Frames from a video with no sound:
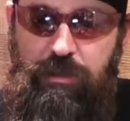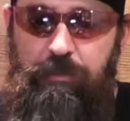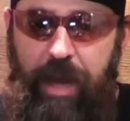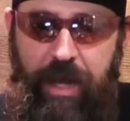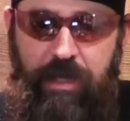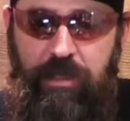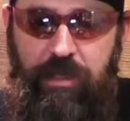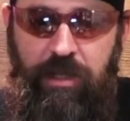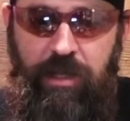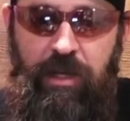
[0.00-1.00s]

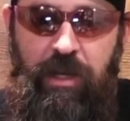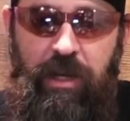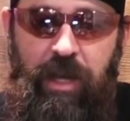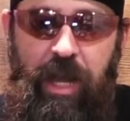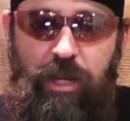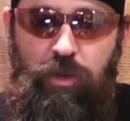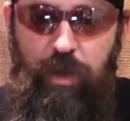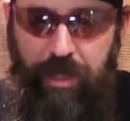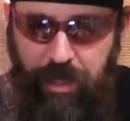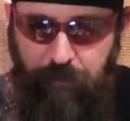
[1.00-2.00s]
makes. And you
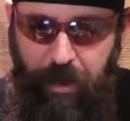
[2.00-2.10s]
can,